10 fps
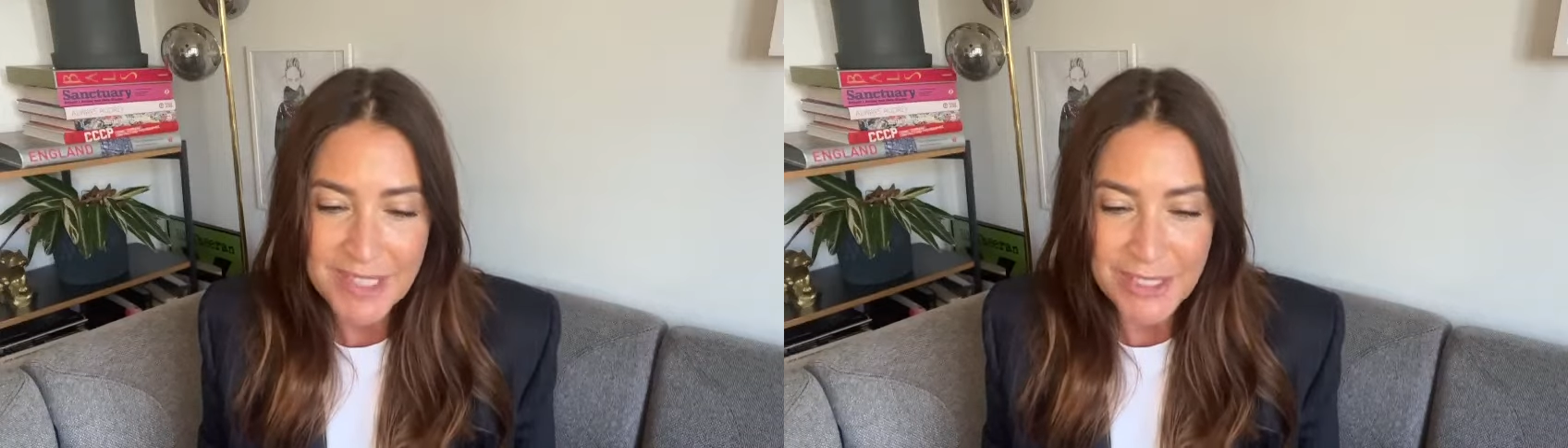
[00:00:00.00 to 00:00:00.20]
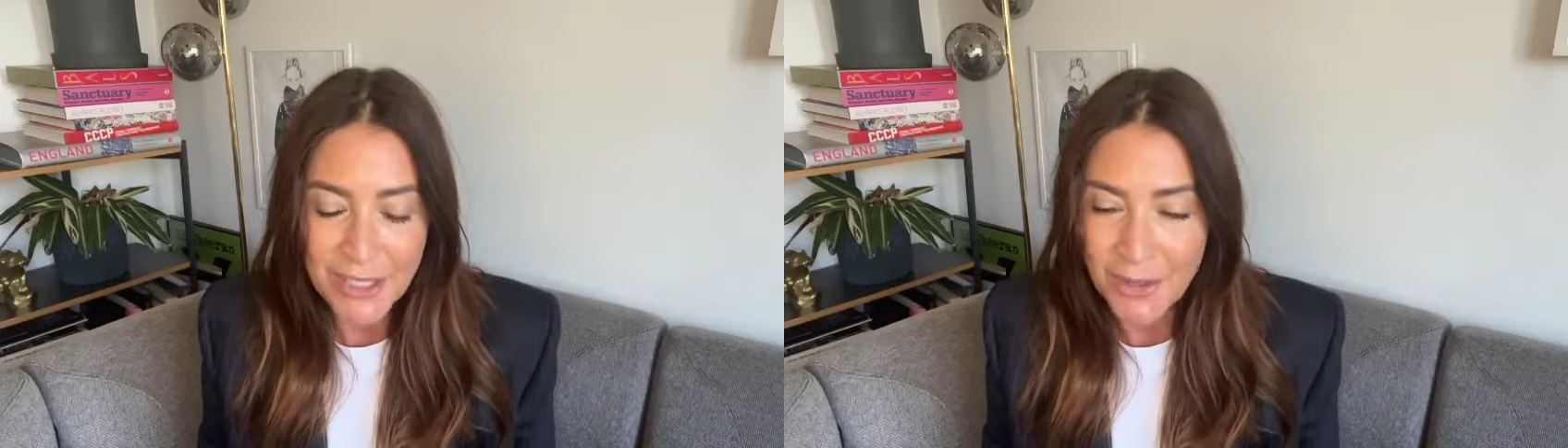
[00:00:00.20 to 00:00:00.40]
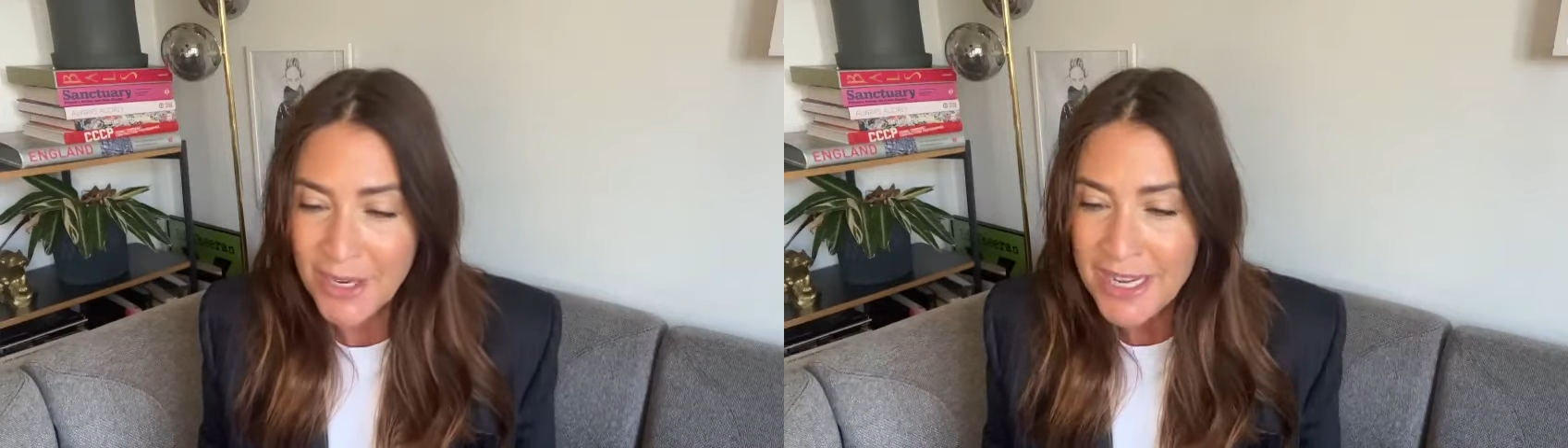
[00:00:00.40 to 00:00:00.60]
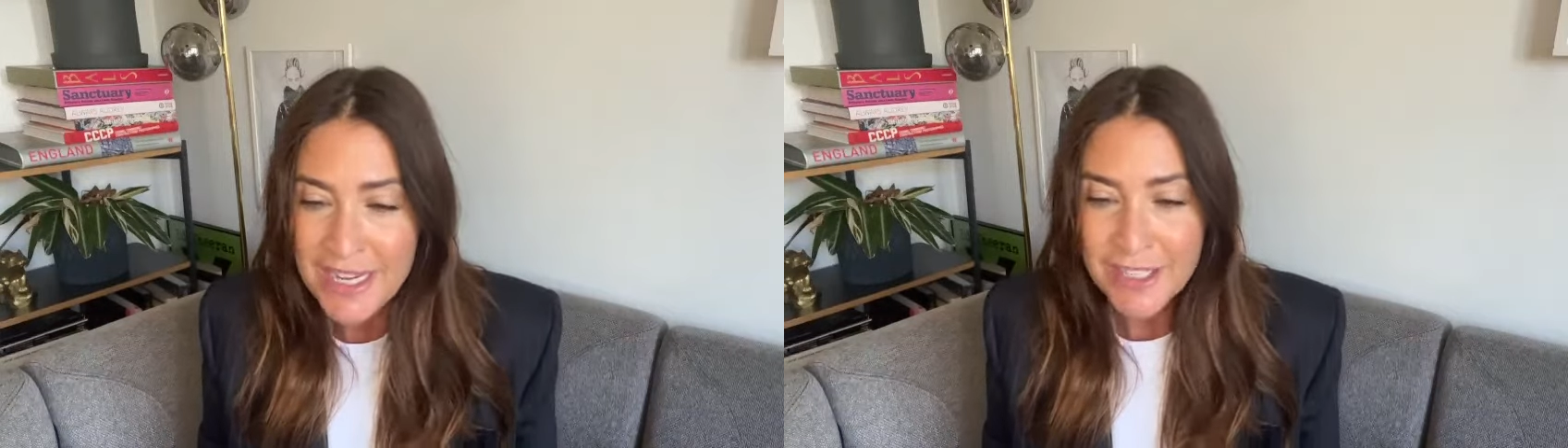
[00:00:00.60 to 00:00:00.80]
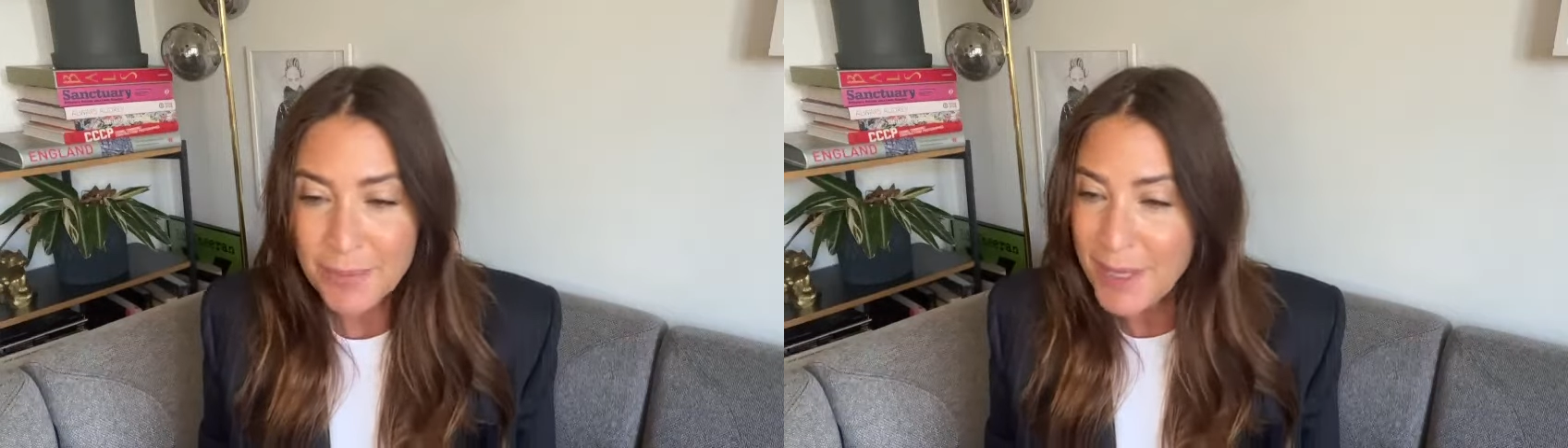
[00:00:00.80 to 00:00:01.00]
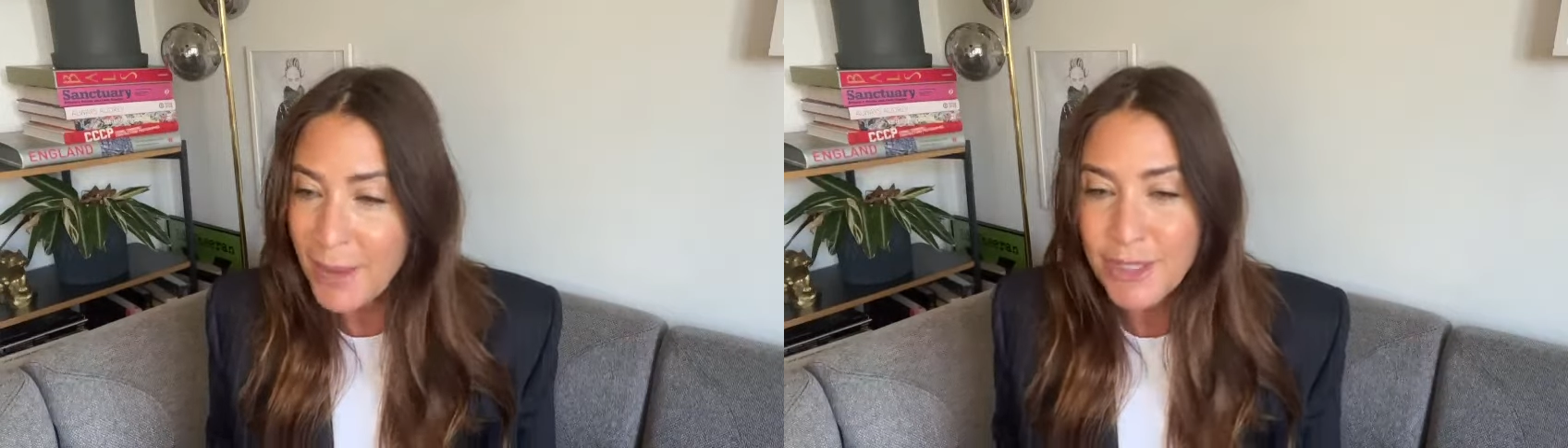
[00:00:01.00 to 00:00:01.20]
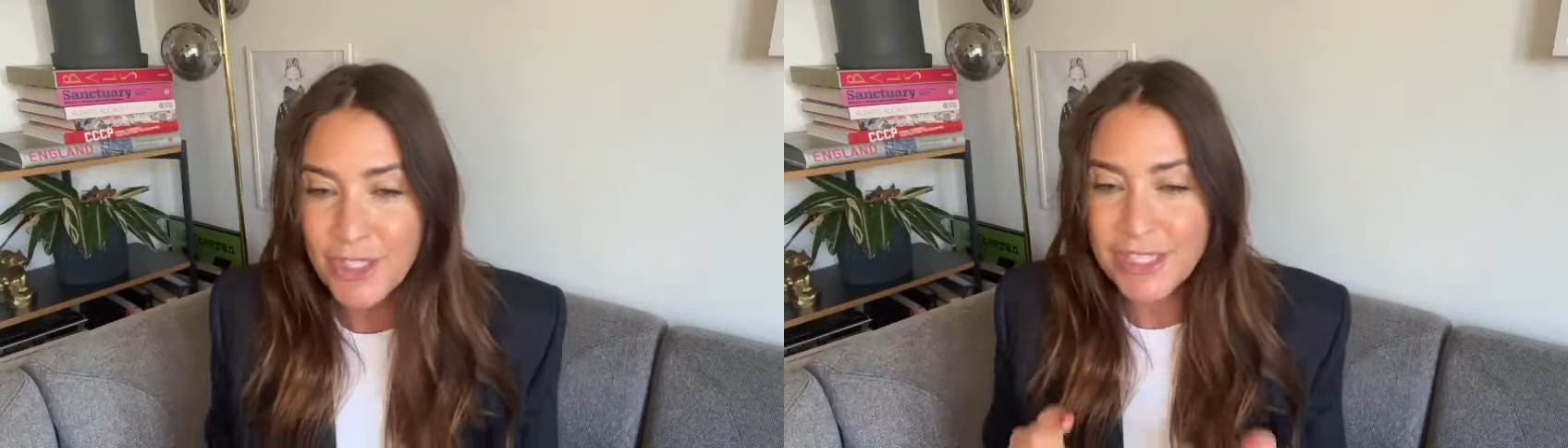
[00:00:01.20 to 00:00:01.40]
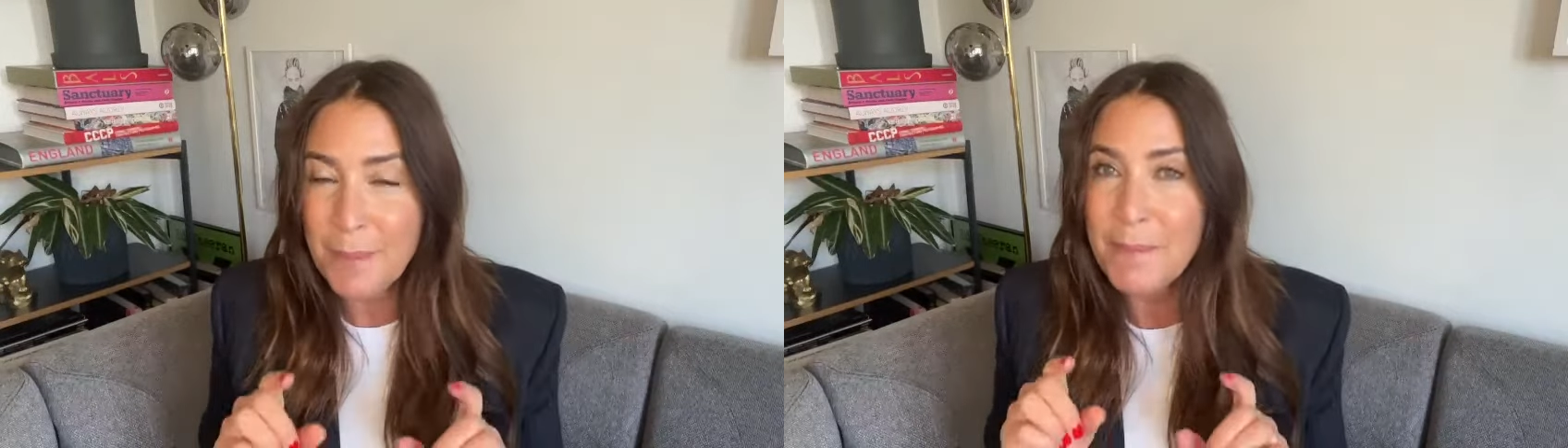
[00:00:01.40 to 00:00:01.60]
So to be able to
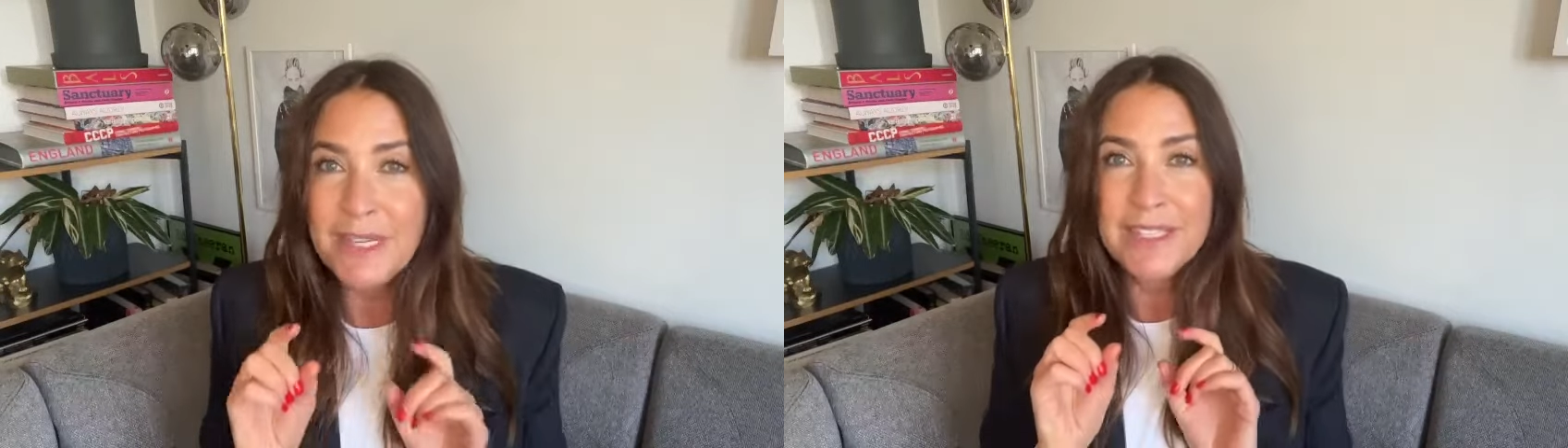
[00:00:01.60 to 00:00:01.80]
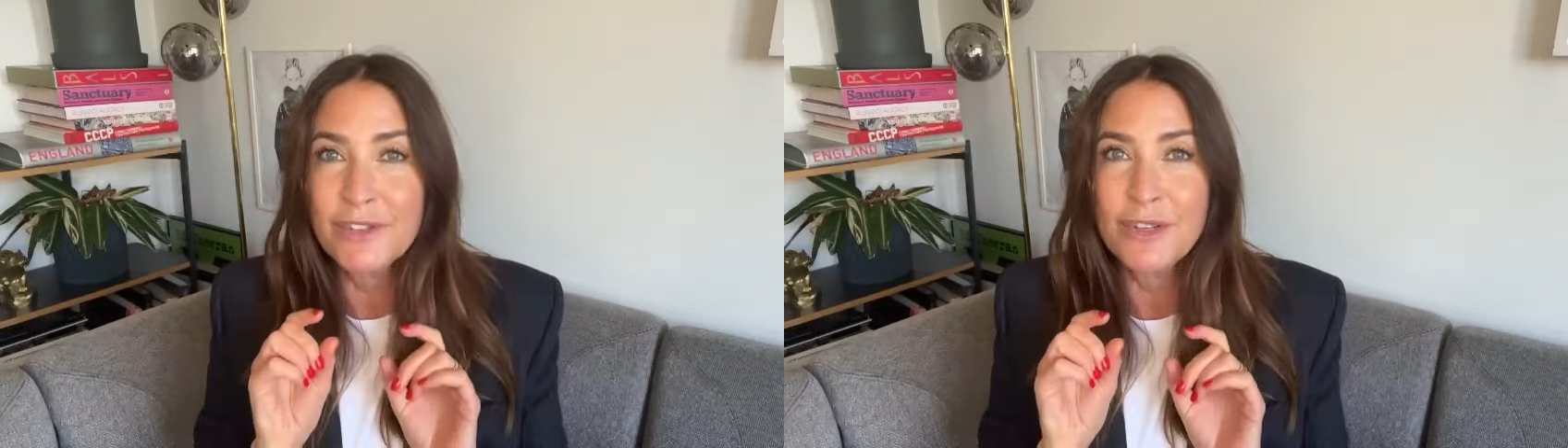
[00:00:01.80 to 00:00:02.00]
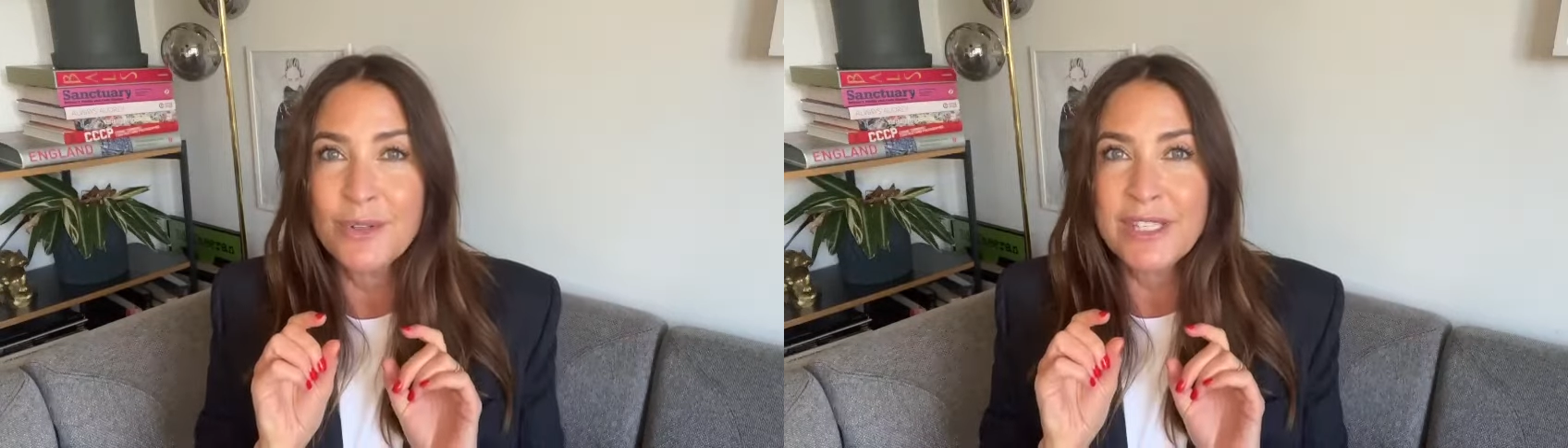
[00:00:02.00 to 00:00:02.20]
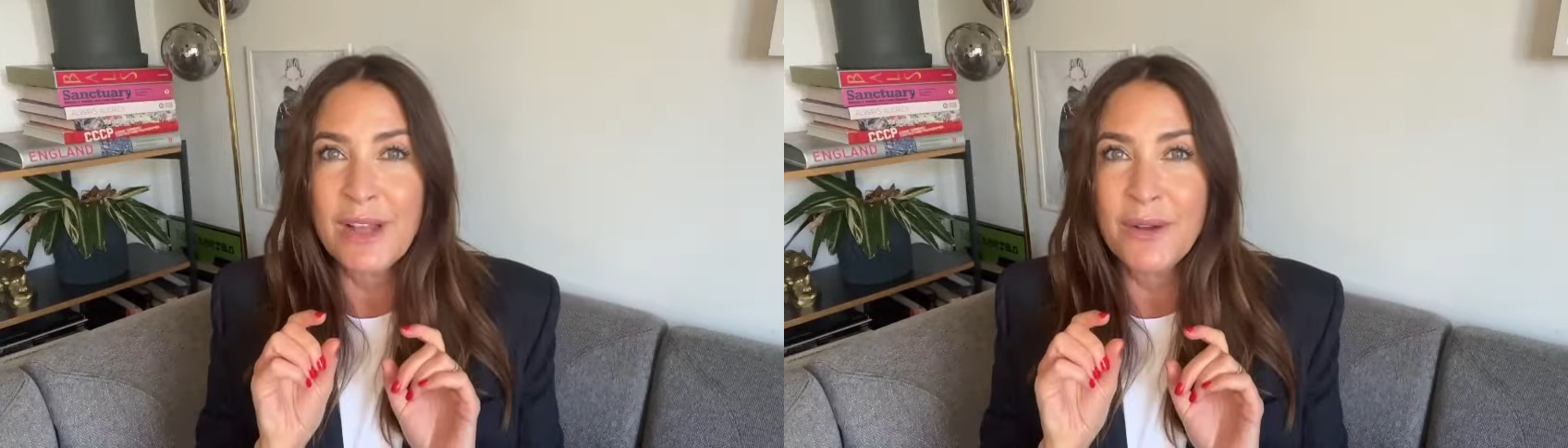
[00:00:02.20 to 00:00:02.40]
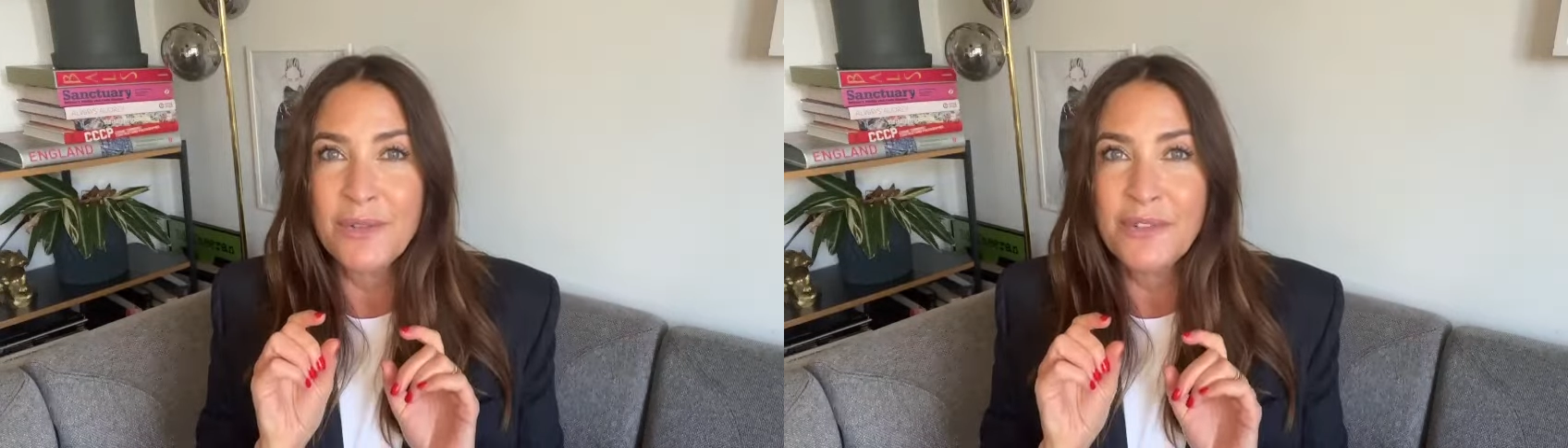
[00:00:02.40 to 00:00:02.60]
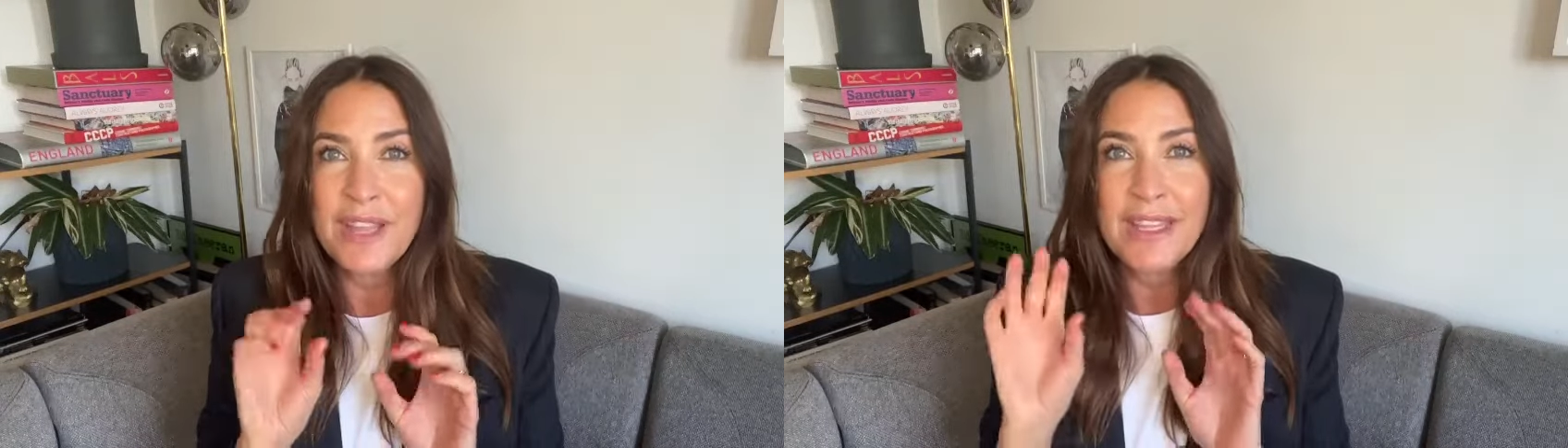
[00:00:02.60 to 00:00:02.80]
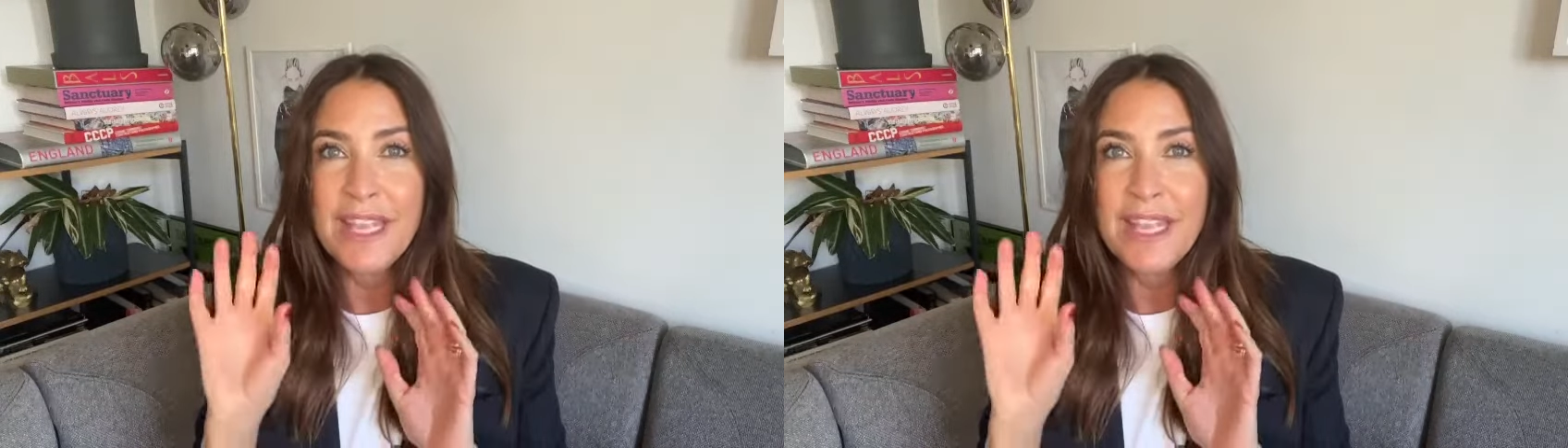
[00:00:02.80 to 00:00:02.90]
just administer it yourself,